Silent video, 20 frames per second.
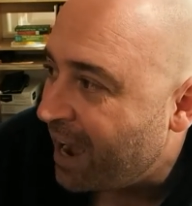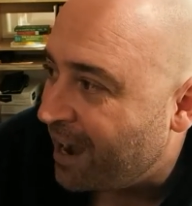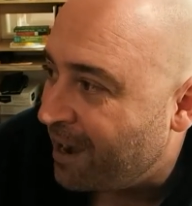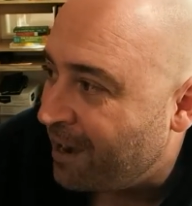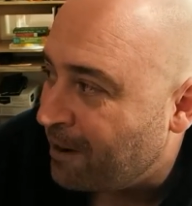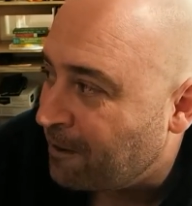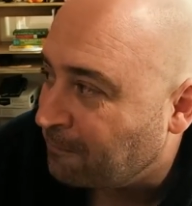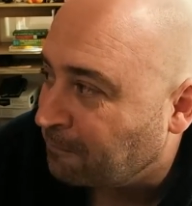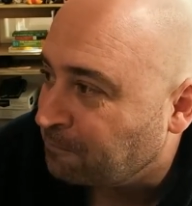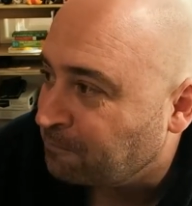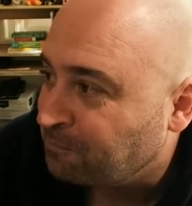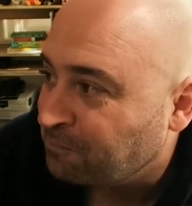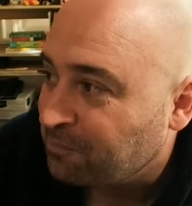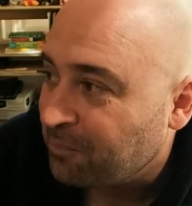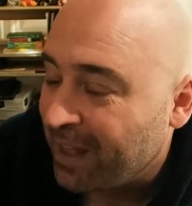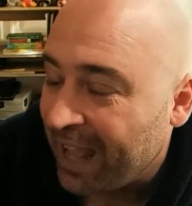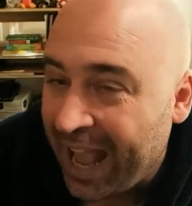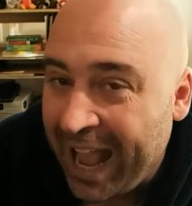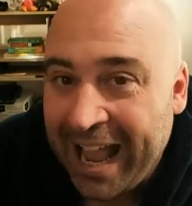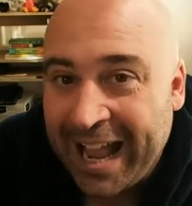know,
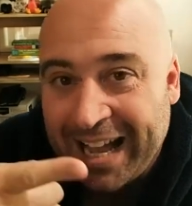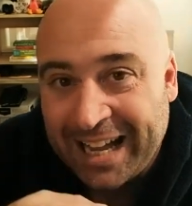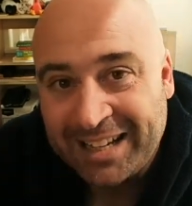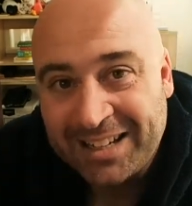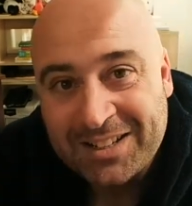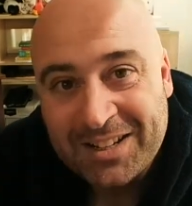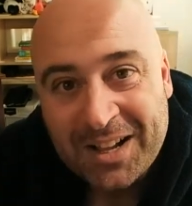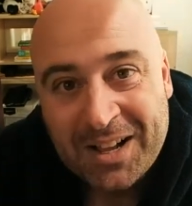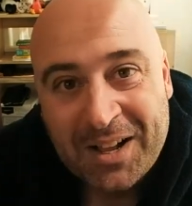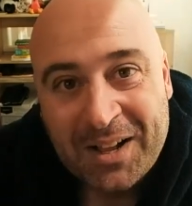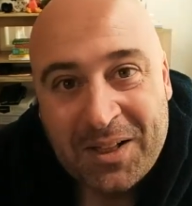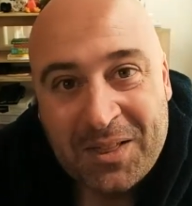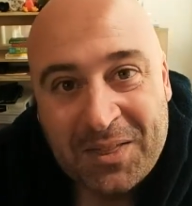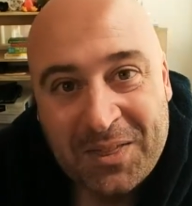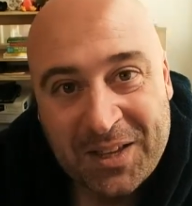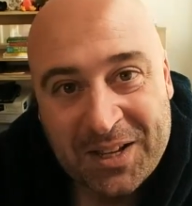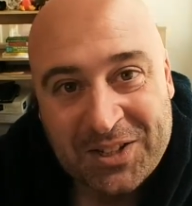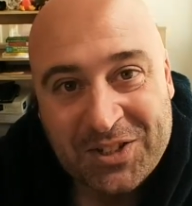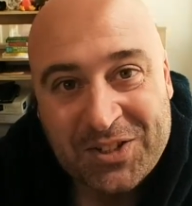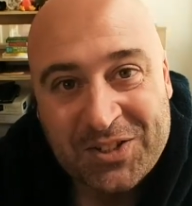and
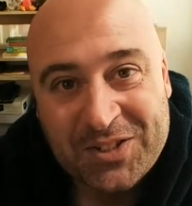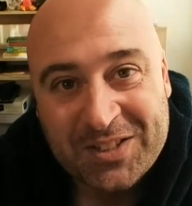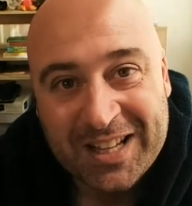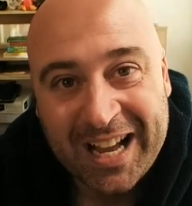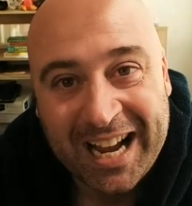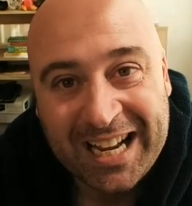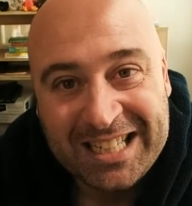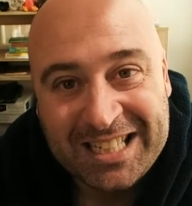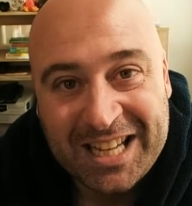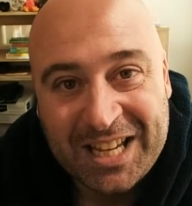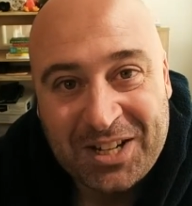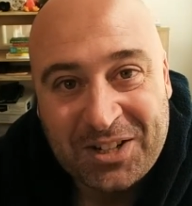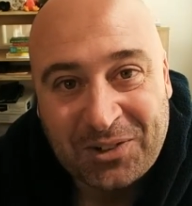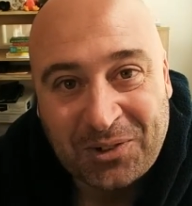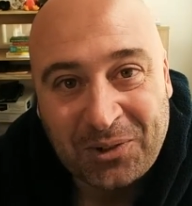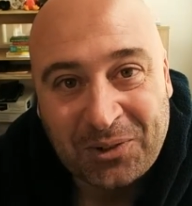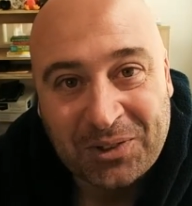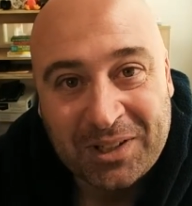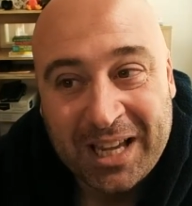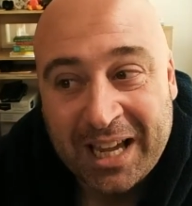this
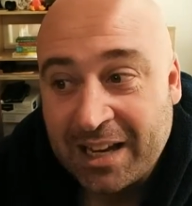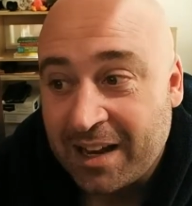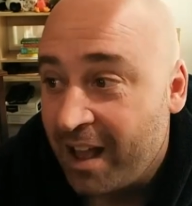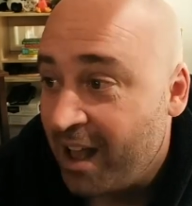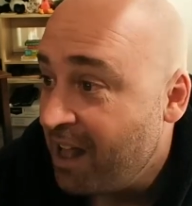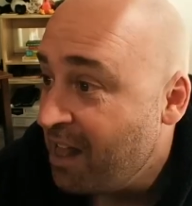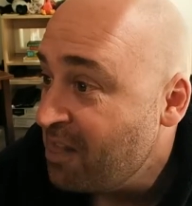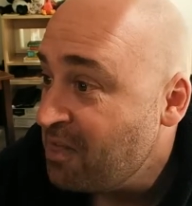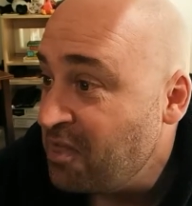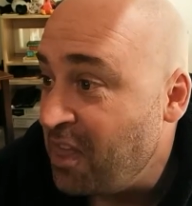19-year-old kid,